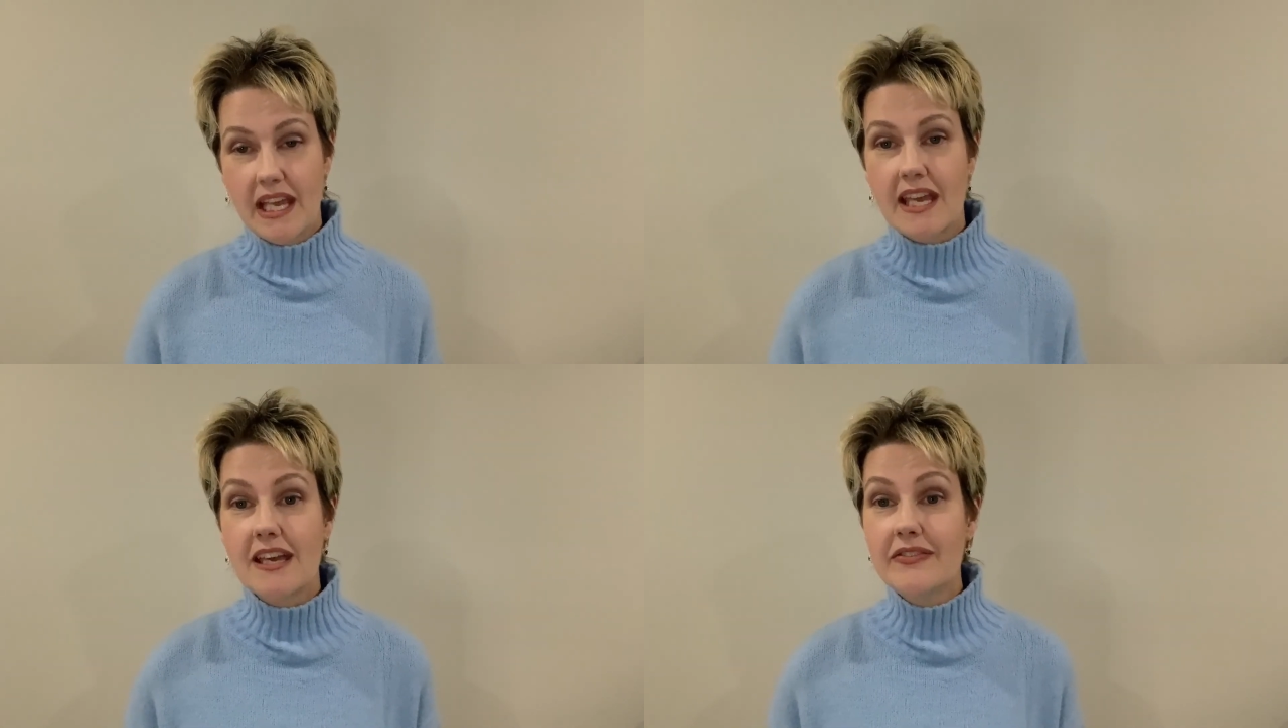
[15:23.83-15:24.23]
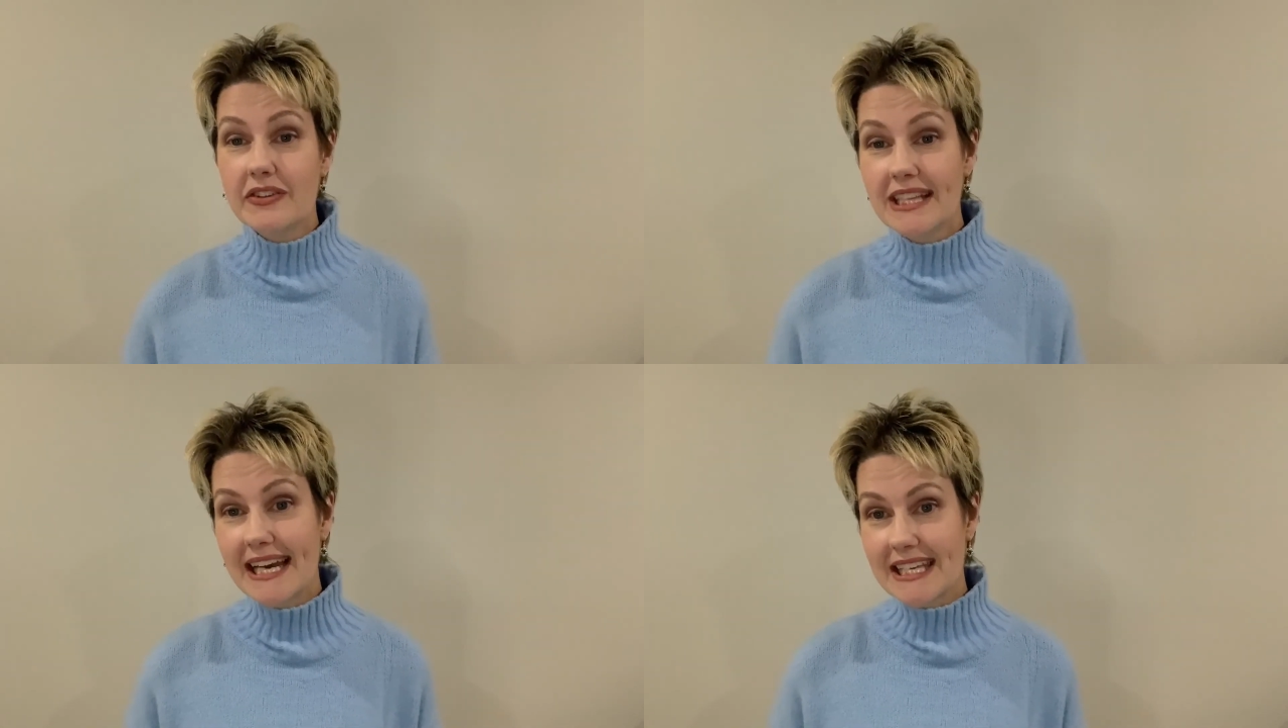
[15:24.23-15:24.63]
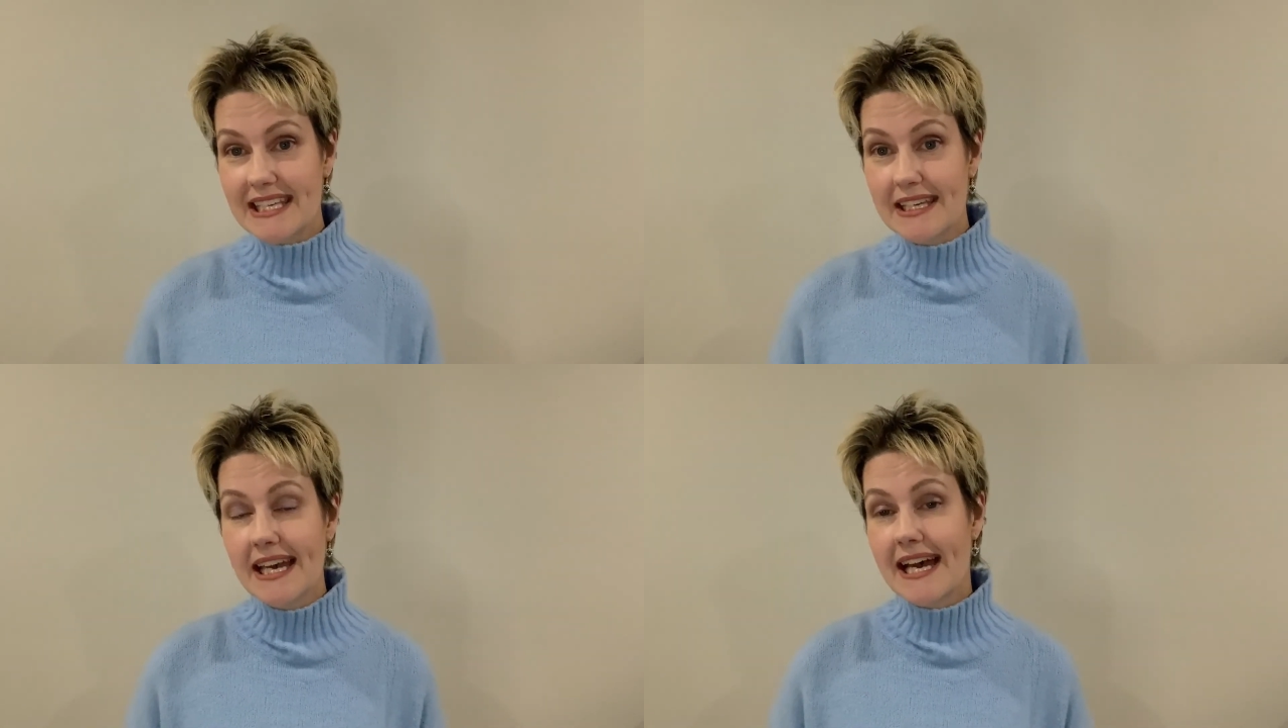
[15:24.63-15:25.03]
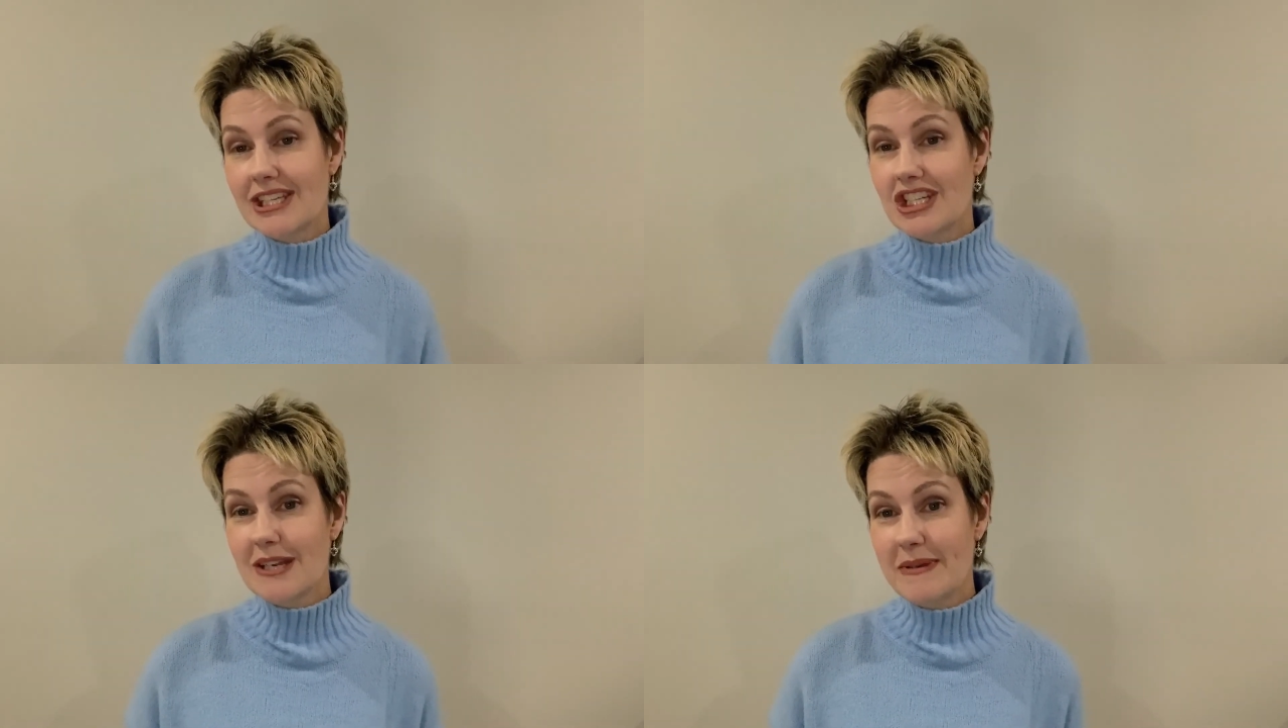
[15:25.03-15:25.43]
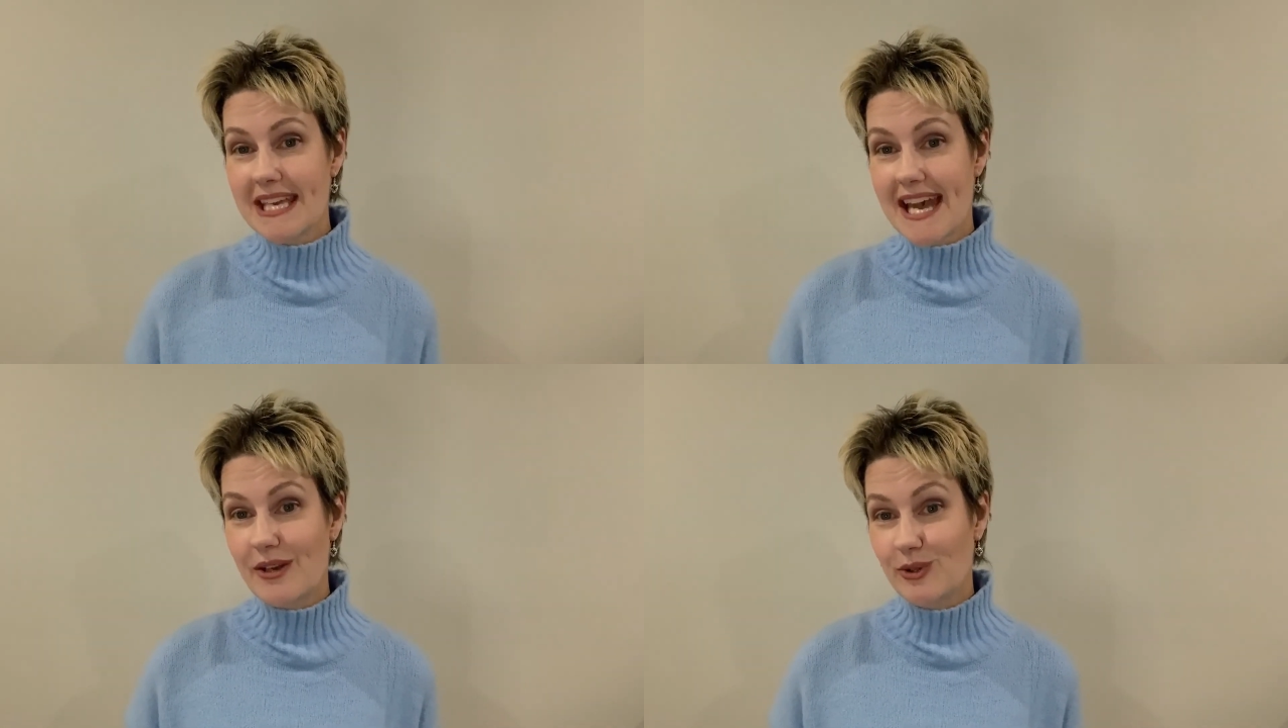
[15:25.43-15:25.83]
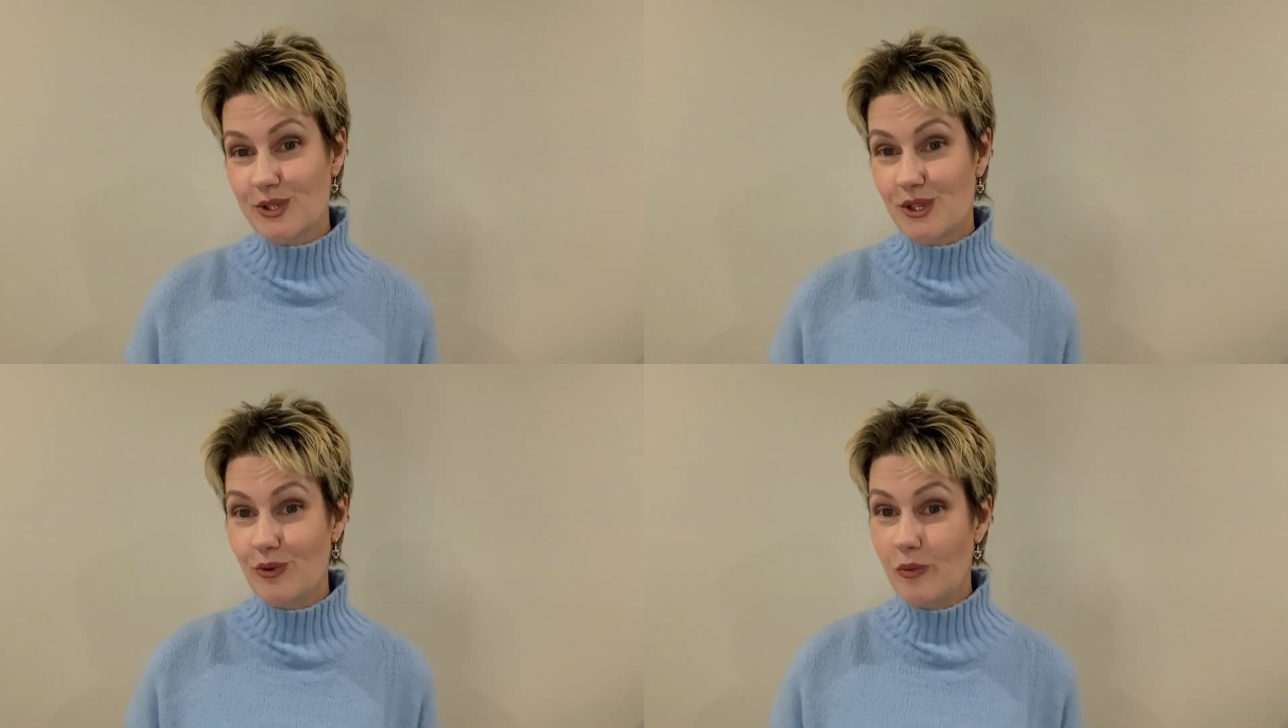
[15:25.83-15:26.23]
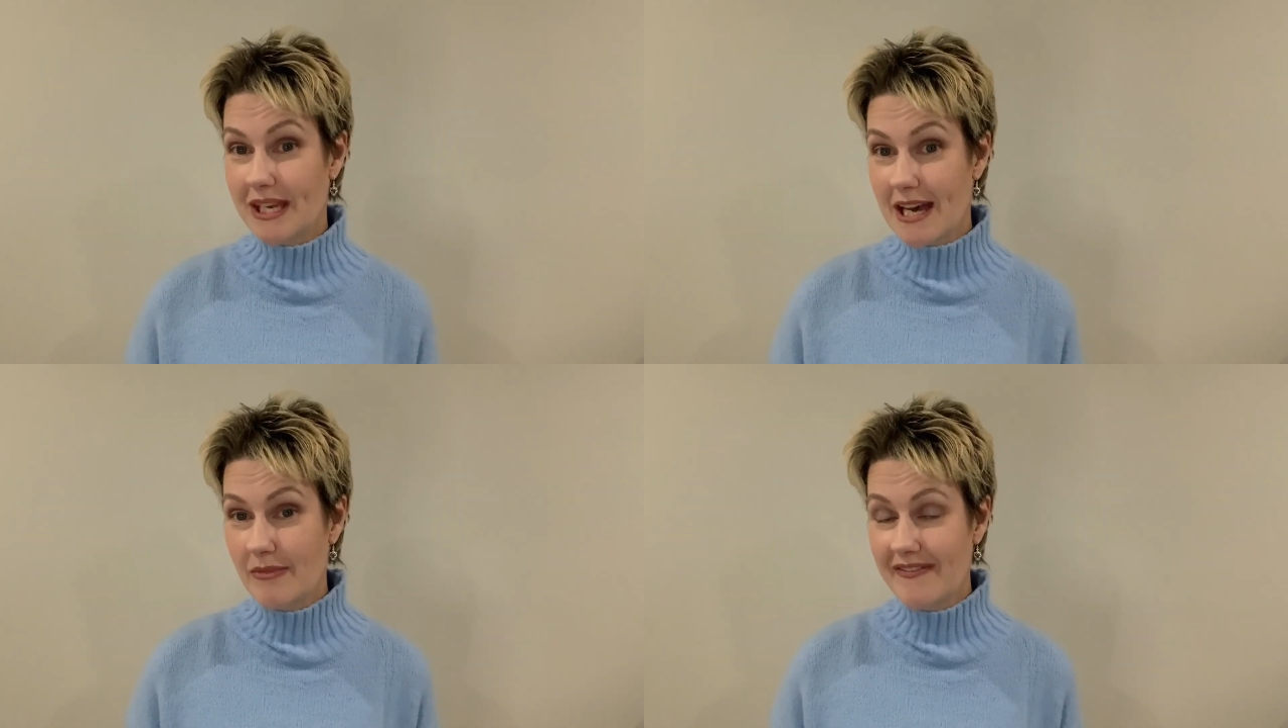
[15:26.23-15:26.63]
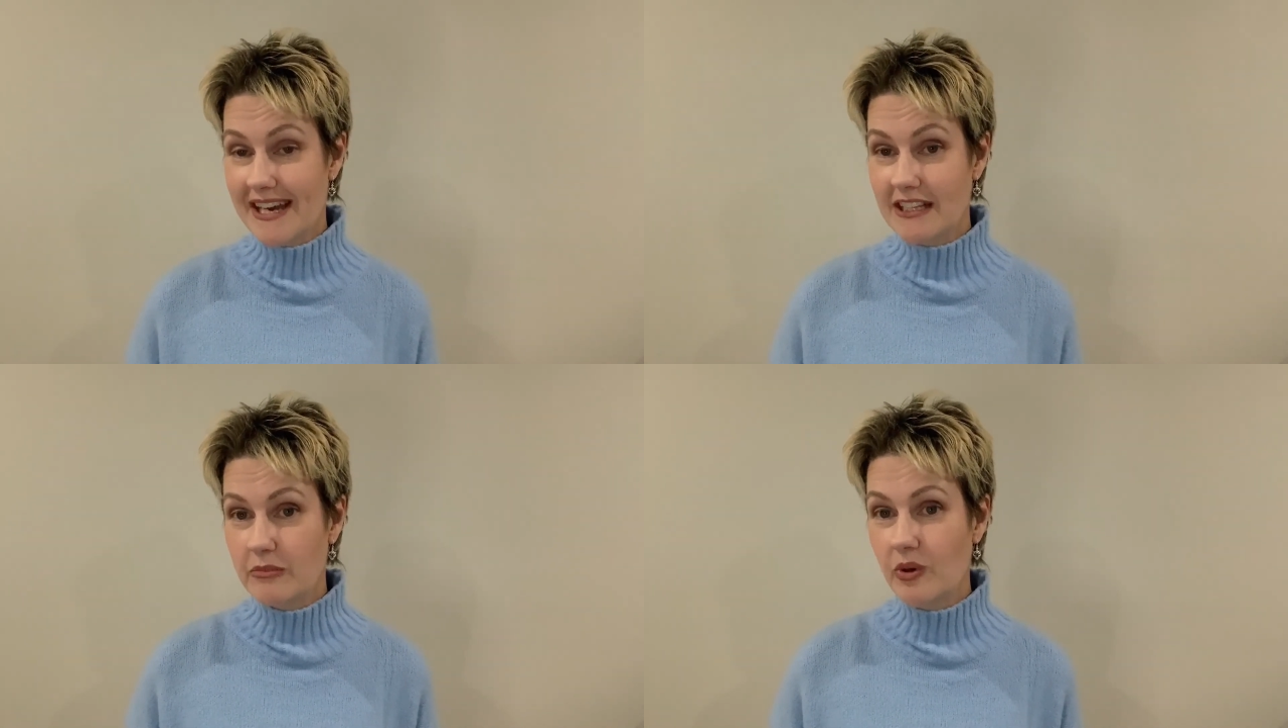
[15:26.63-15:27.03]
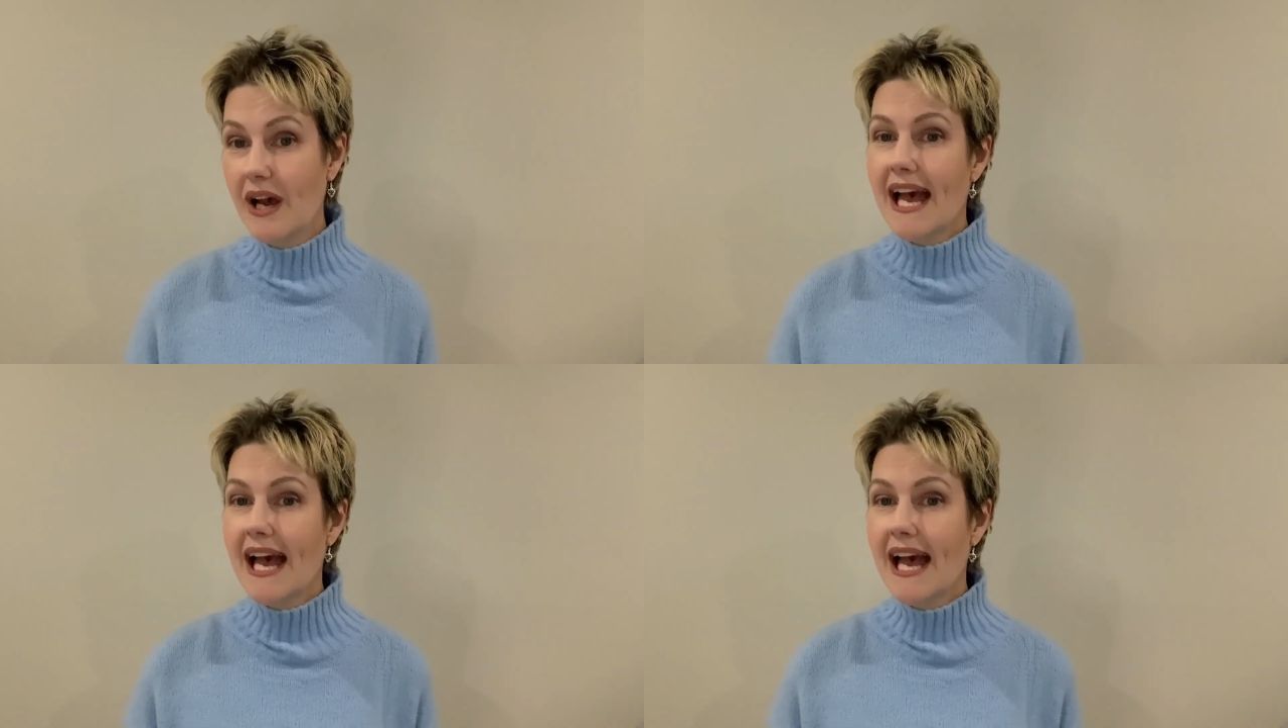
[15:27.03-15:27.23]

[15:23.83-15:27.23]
If you're lucky, a cheapy cat or two will become available